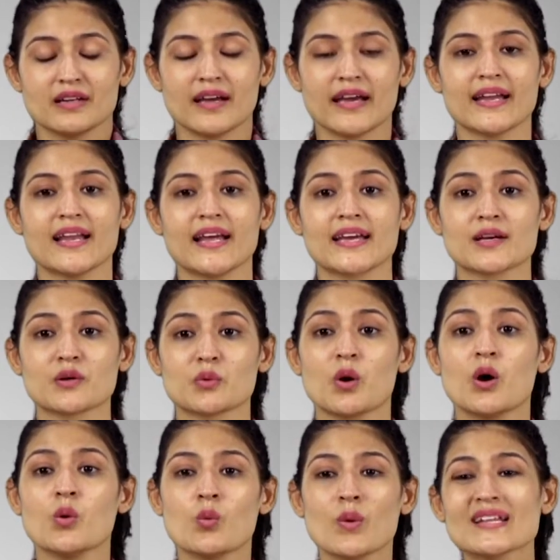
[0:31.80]
And like,
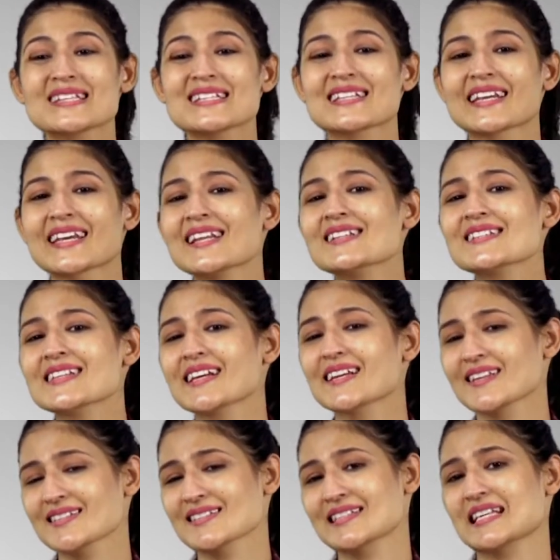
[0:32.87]
what skill set
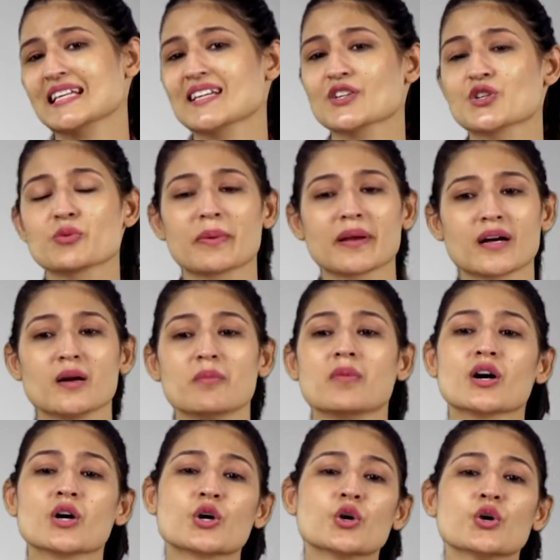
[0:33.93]
is needed to become
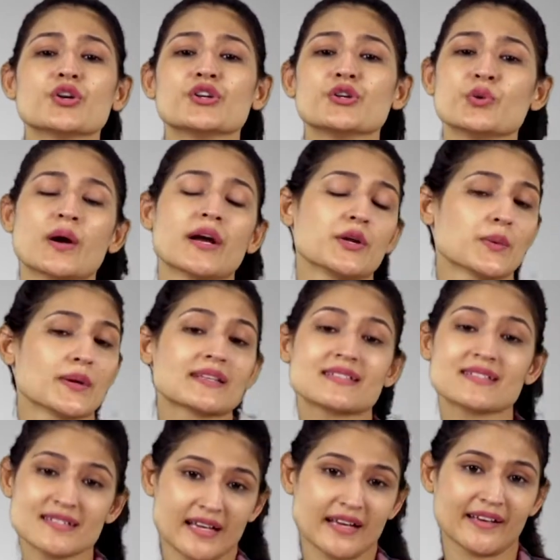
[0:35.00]
a good UI/UX
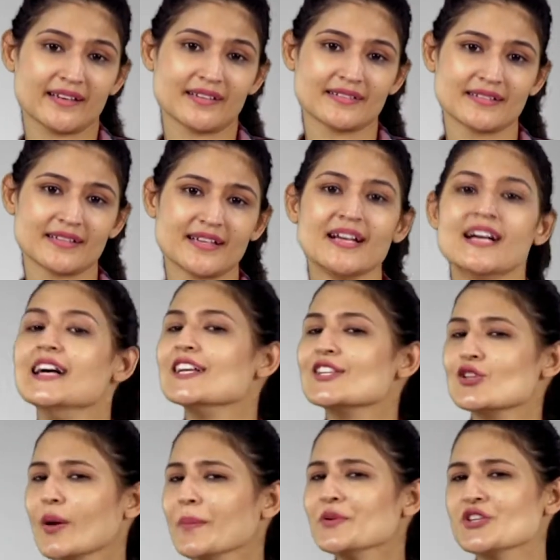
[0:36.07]
designer?
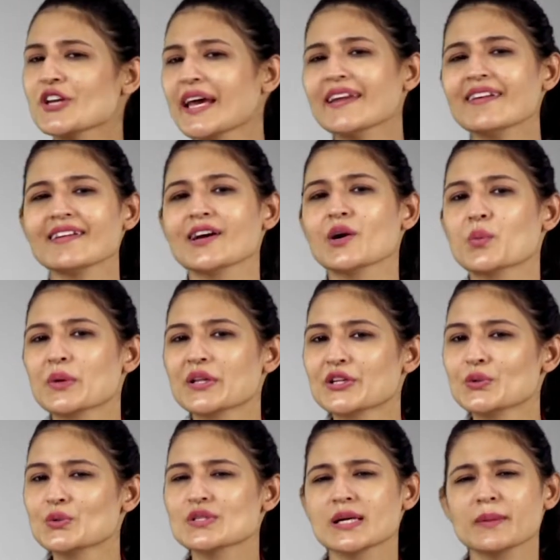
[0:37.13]
So I'm sharing here with
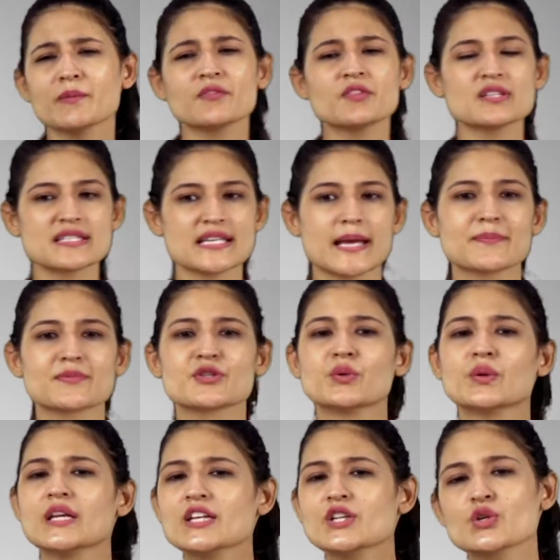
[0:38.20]
you some of the steps you
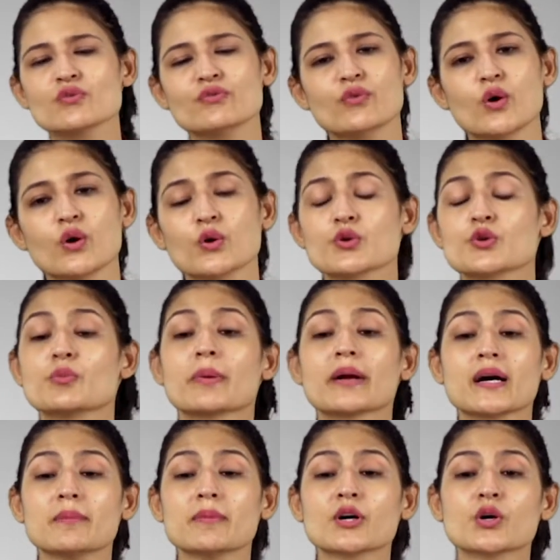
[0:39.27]
need to follow to
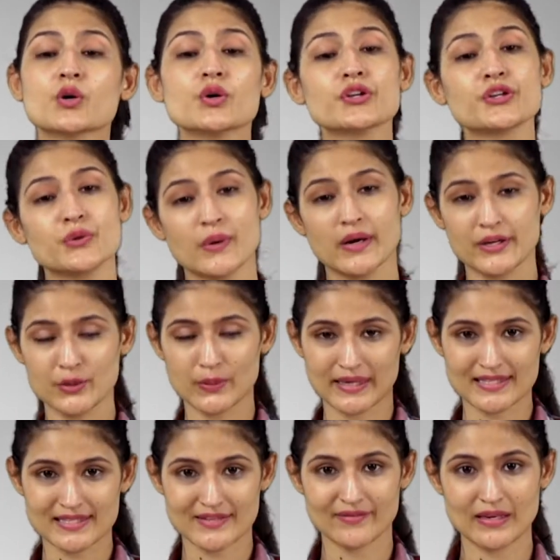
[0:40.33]
become a good
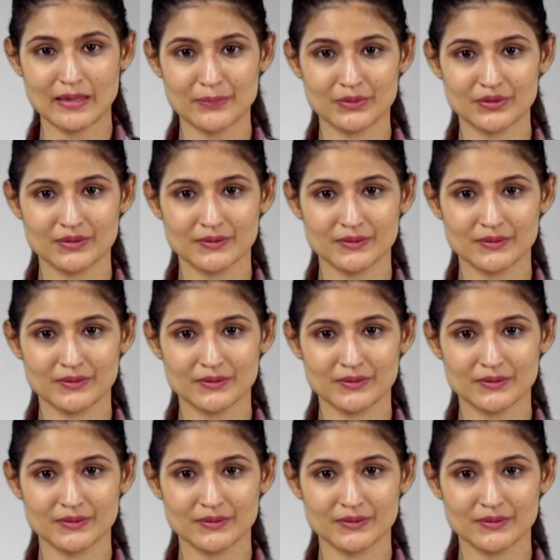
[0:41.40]
UI/UX developer.